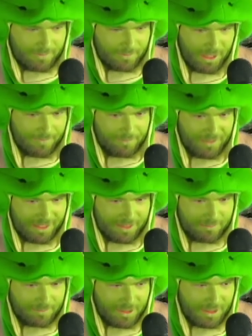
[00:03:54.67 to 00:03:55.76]
I
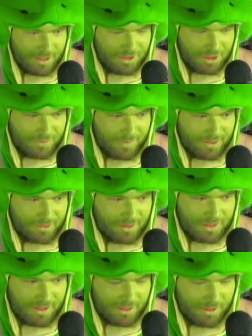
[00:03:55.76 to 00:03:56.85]
can be as judgmental as any